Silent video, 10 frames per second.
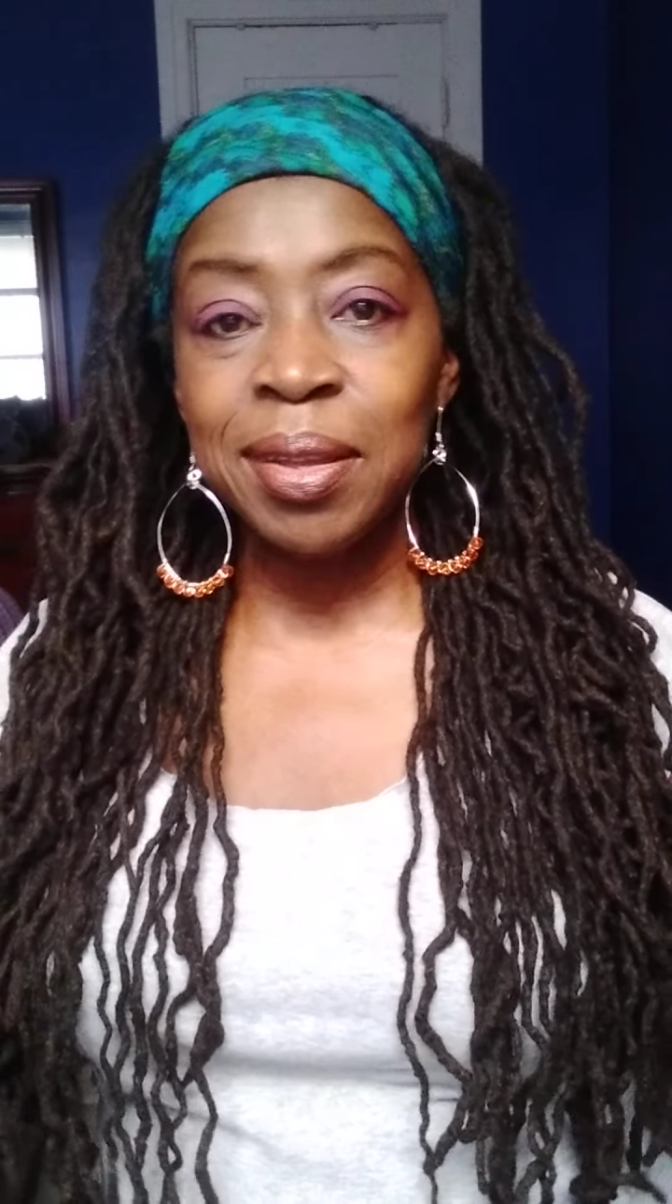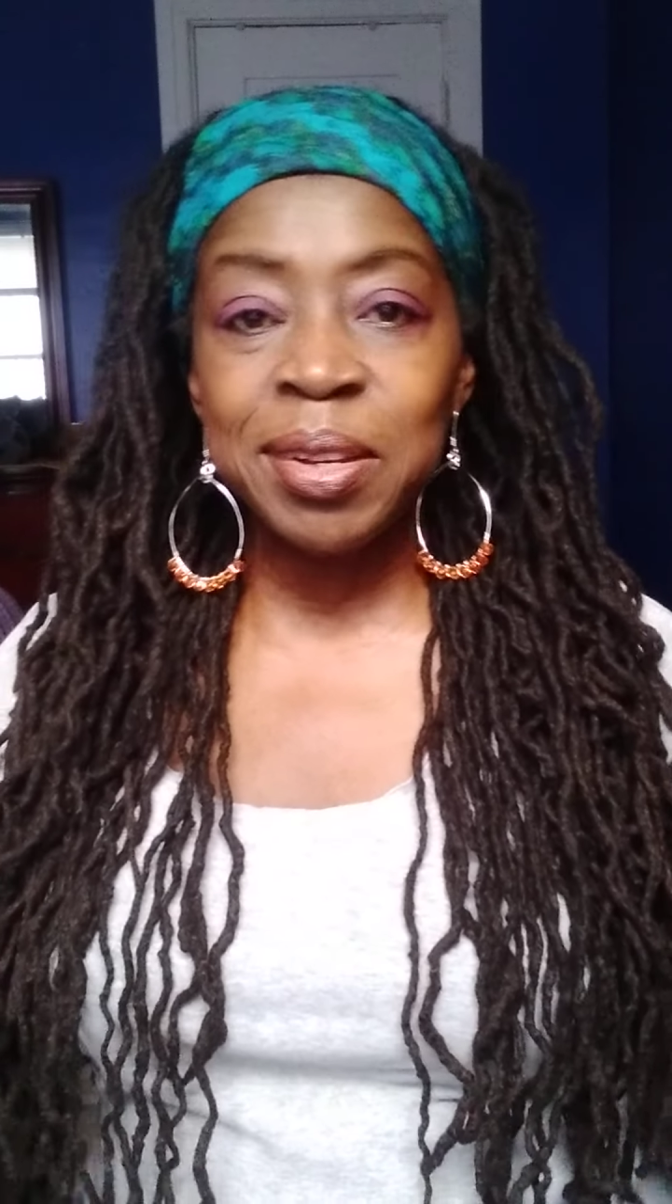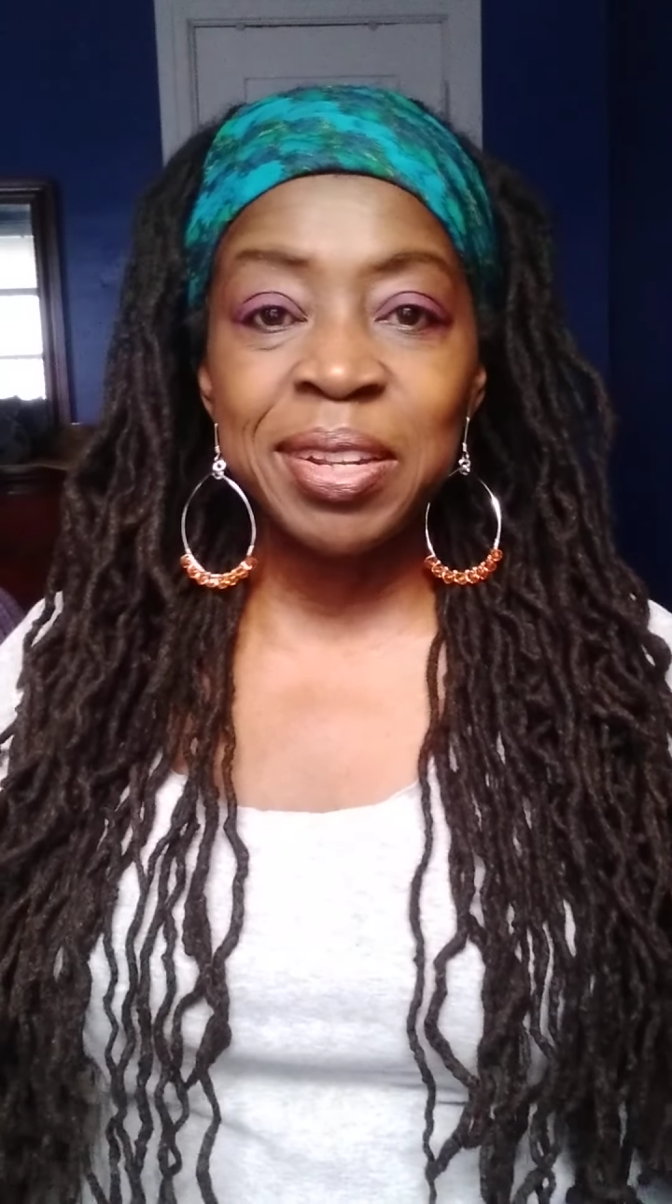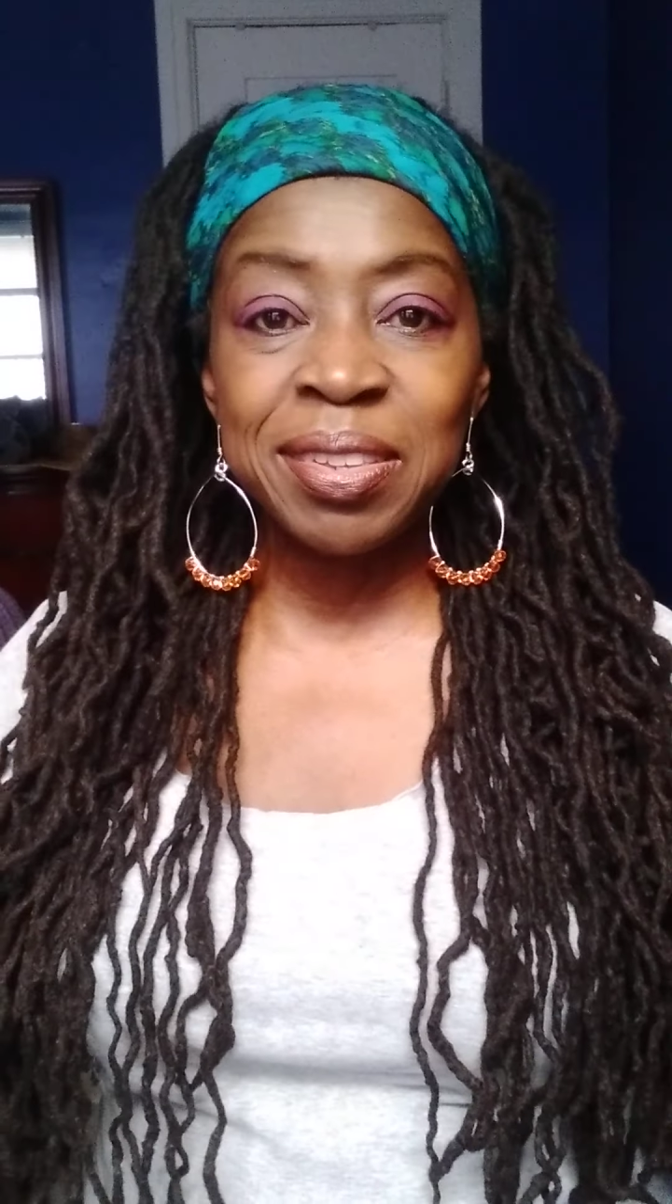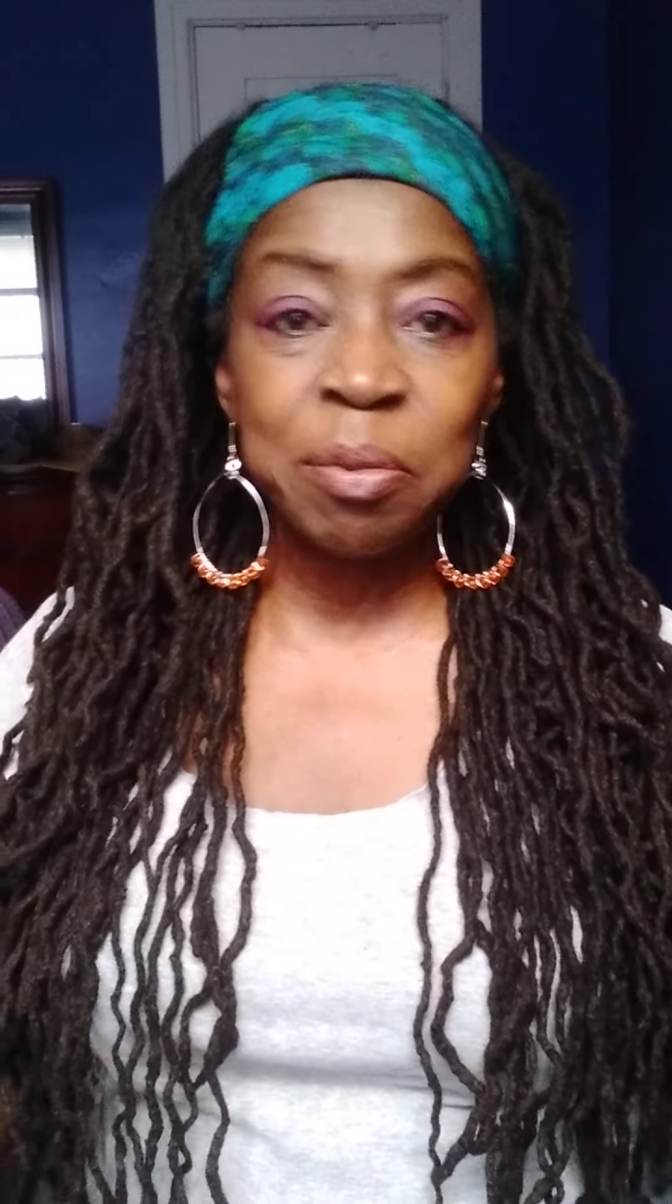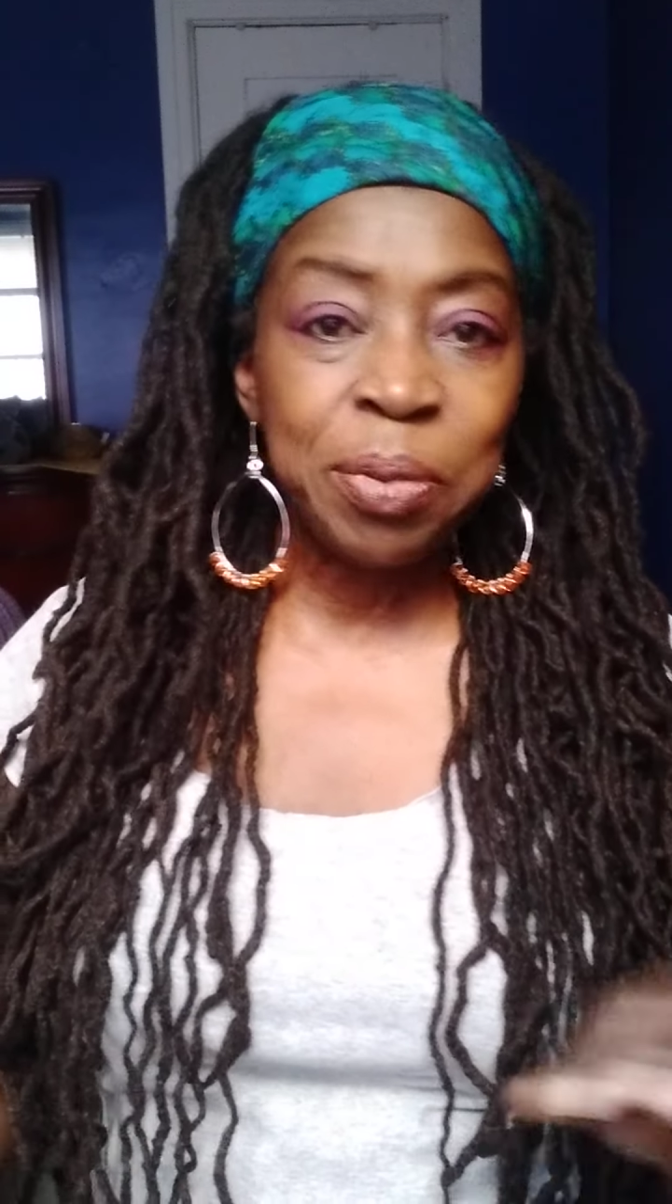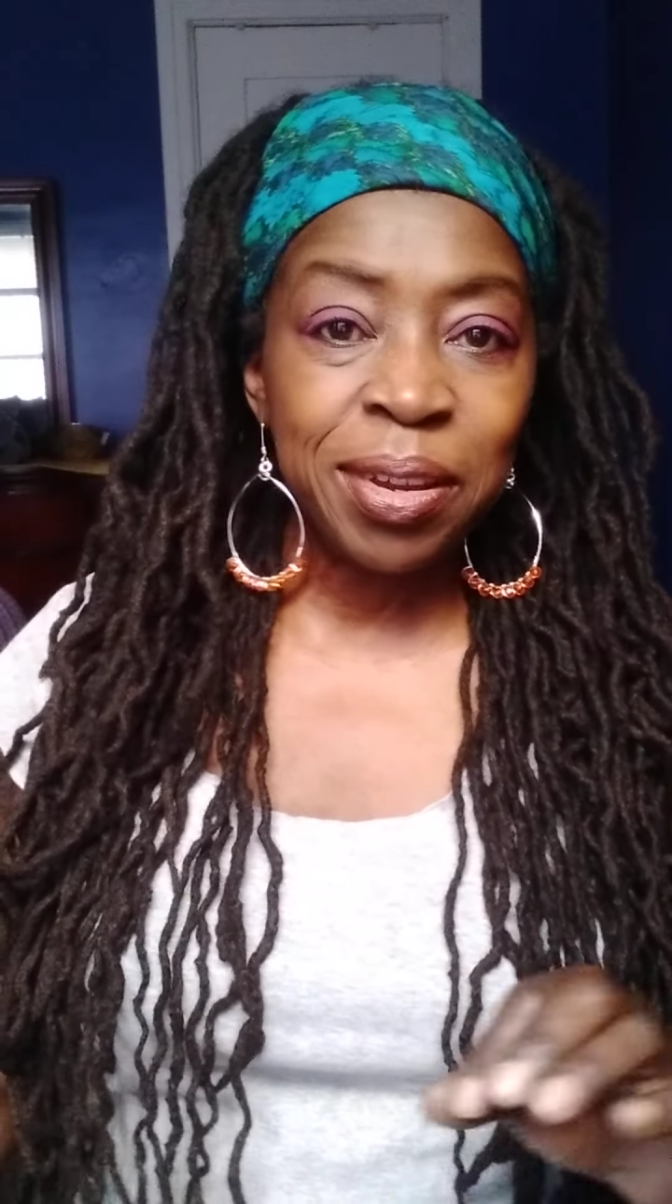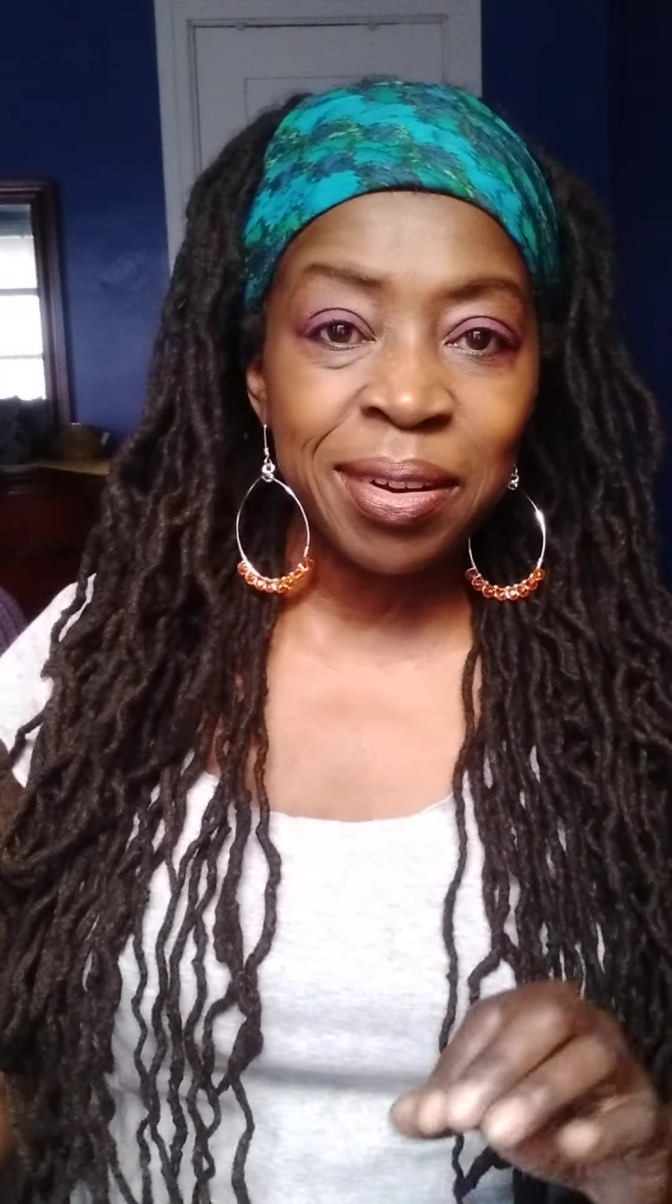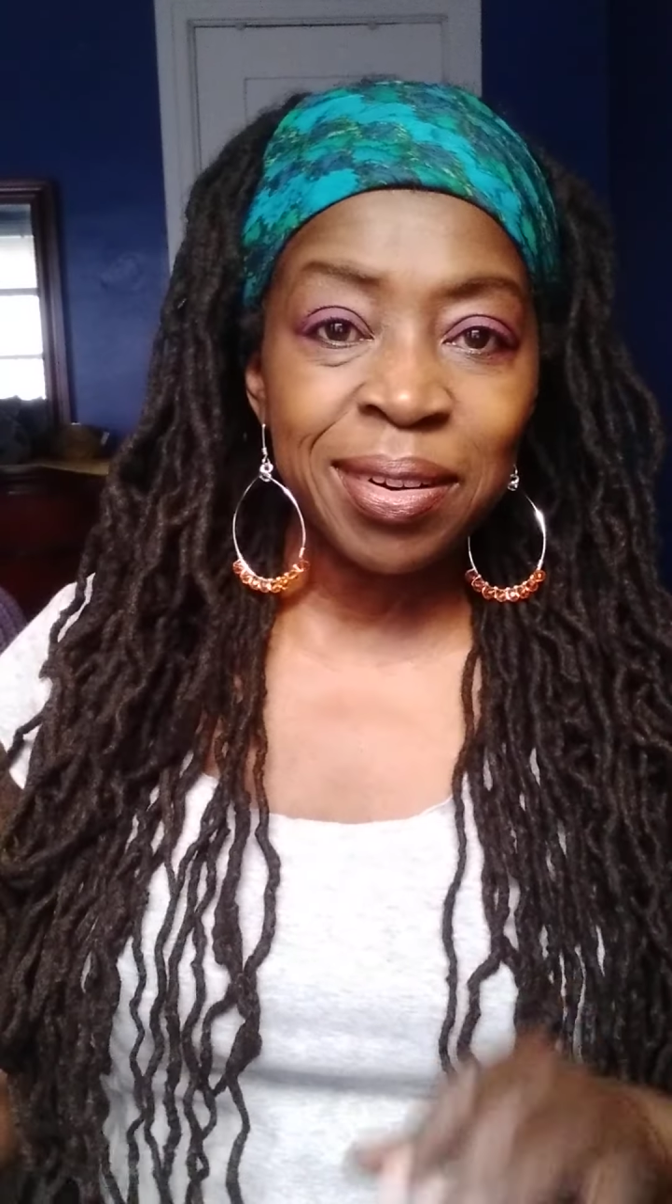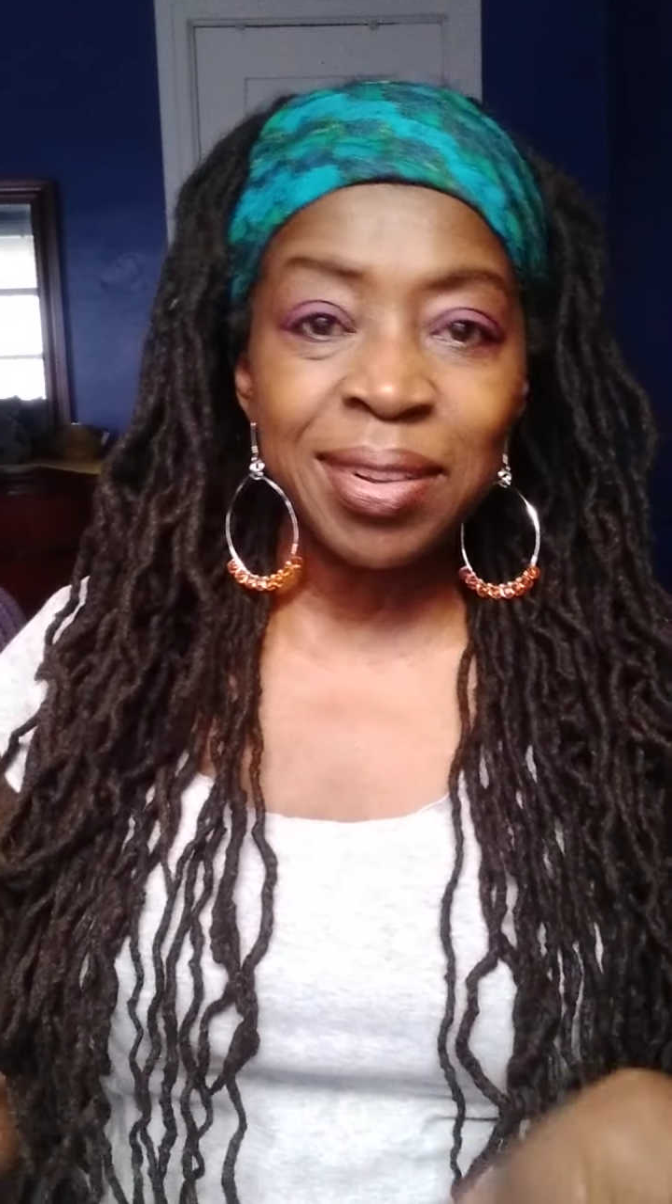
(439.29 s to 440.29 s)

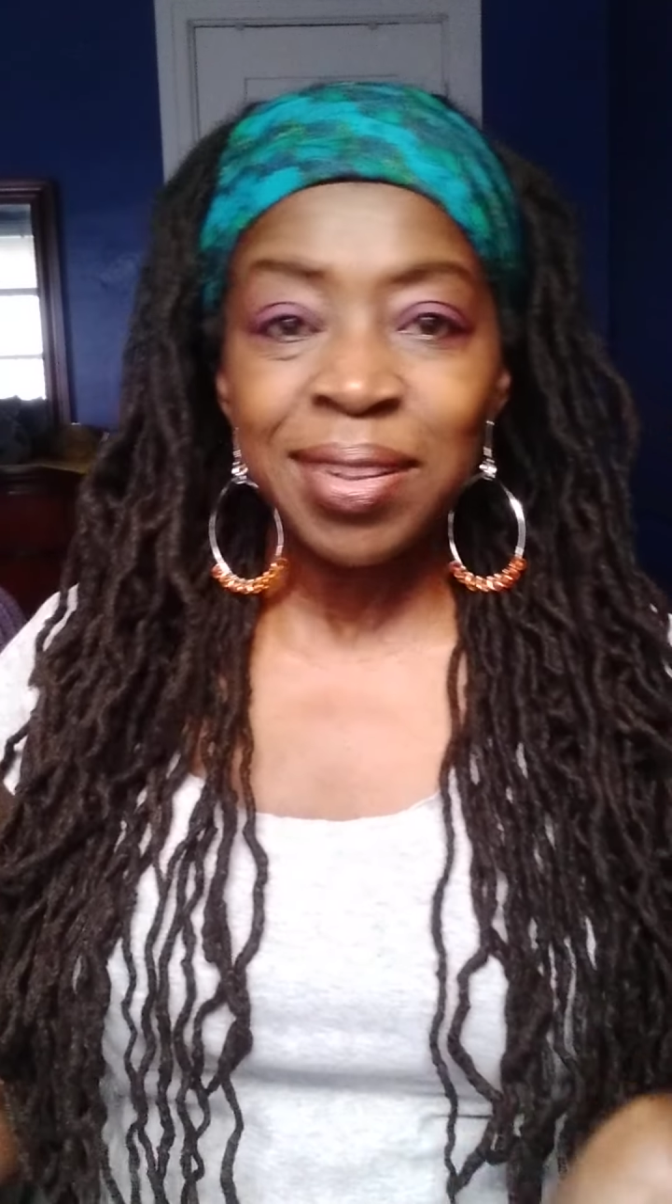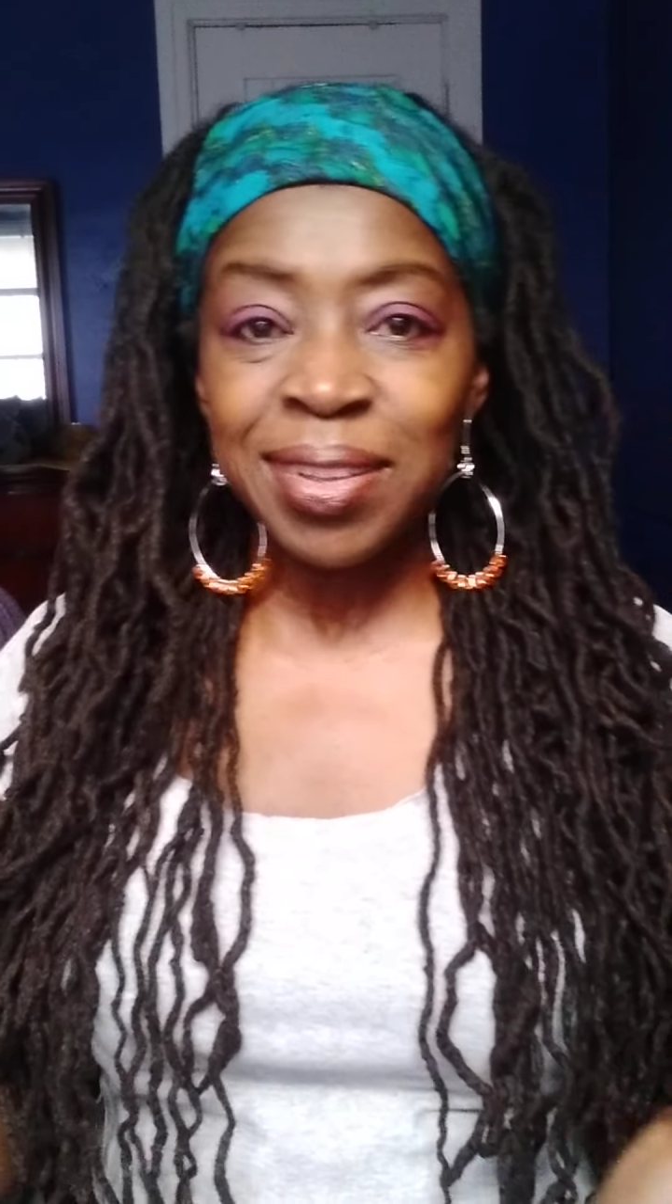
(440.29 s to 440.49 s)
disappeared,